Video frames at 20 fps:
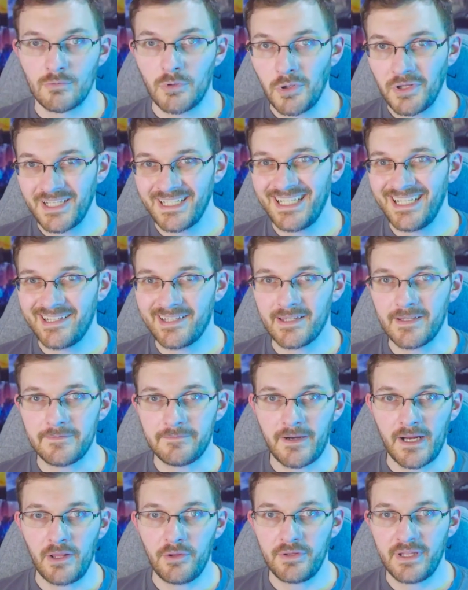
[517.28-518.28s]
Rolling into the
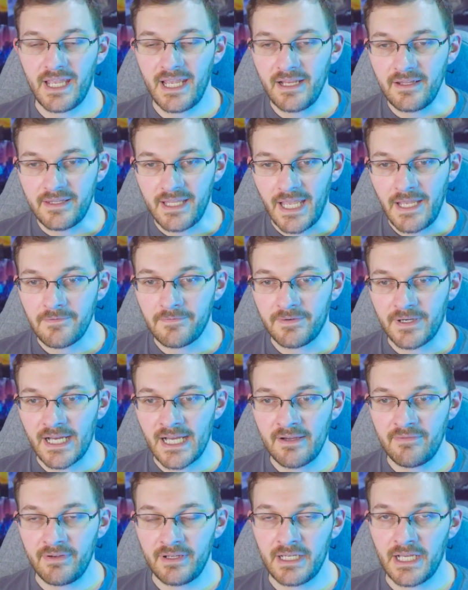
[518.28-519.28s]
final day, day
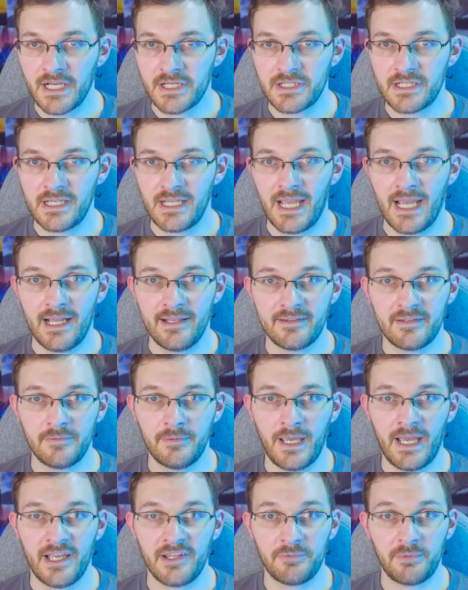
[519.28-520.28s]
five, it actually had
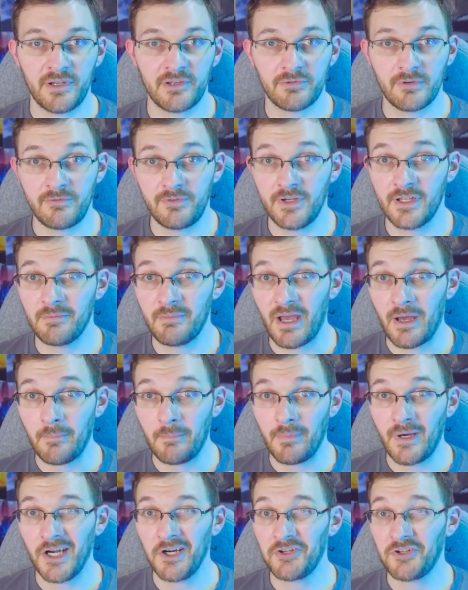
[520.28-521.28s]
some aspects revealed about
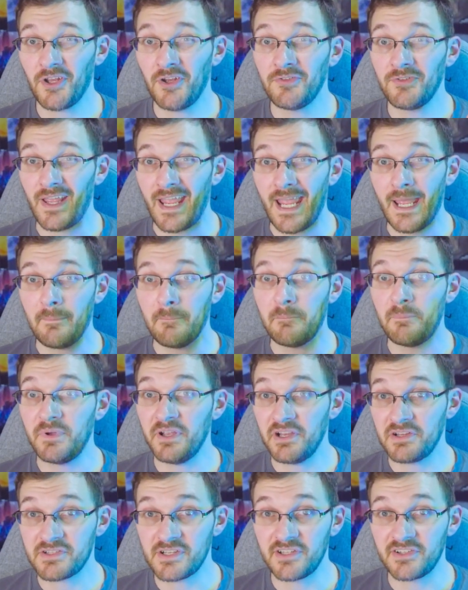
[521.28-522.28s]
Microsoft's
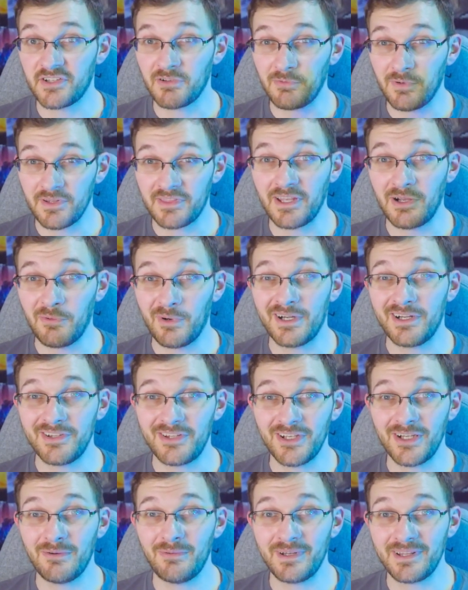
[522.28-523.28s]
ambitions of what they want want
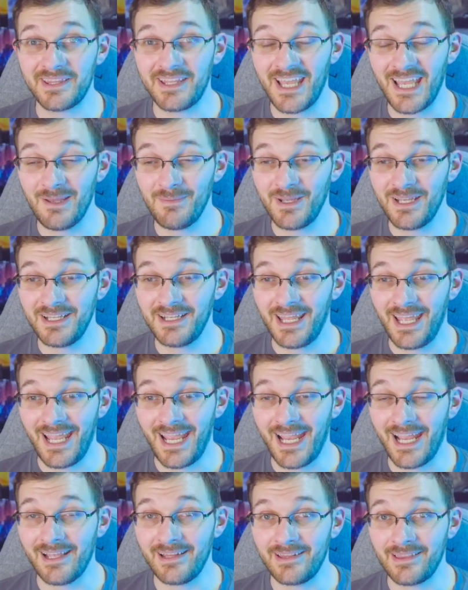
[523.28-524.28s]
to do with gaming,
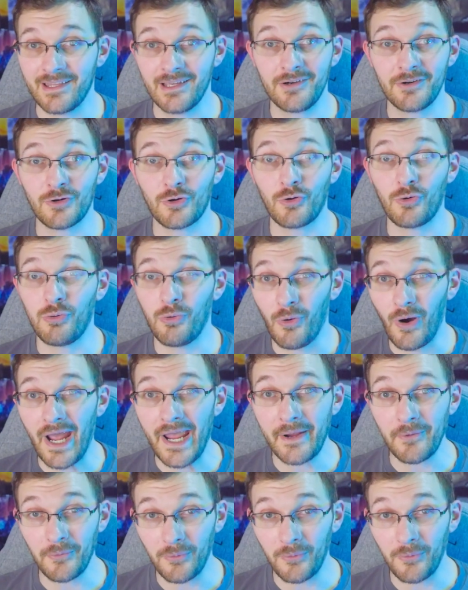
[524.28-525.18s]
and they're quite